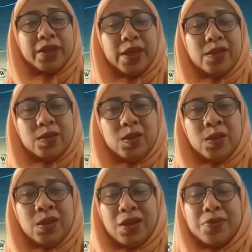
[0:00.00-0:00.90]
that
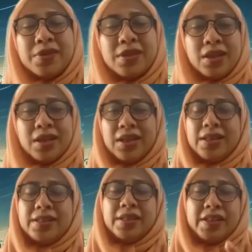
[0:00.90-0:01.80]
our star
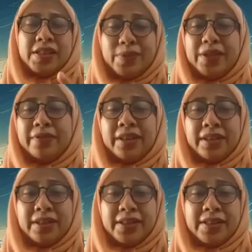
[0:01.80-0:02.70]
is
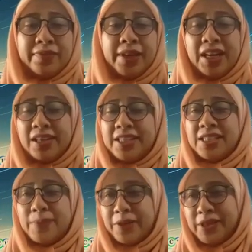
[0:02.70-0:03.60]
spherically
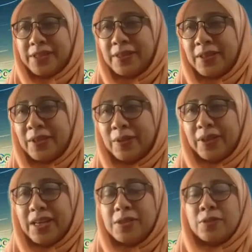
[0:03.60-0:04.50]
symmetric.
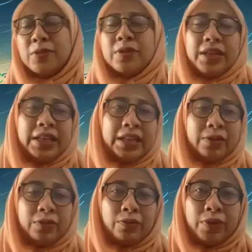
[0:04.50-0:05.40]
Okay, so
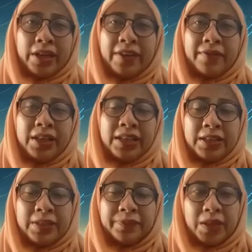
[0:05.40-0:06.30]
whatever
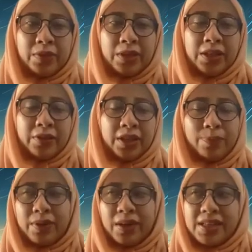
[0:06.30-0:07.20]
the what you call
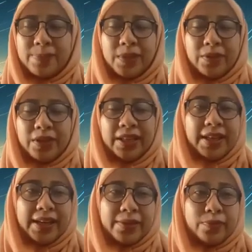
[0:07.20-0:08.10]
the plasma or the
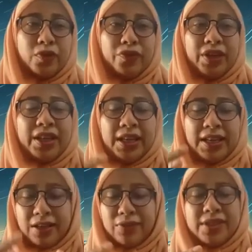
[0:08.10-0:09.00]
gas moving
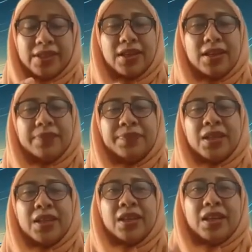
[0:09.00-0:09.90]
in our star,
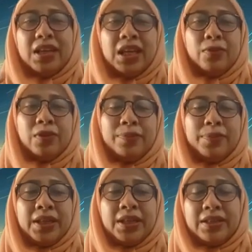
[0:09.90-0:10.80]
it will
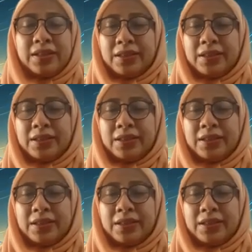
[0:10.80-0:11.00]
be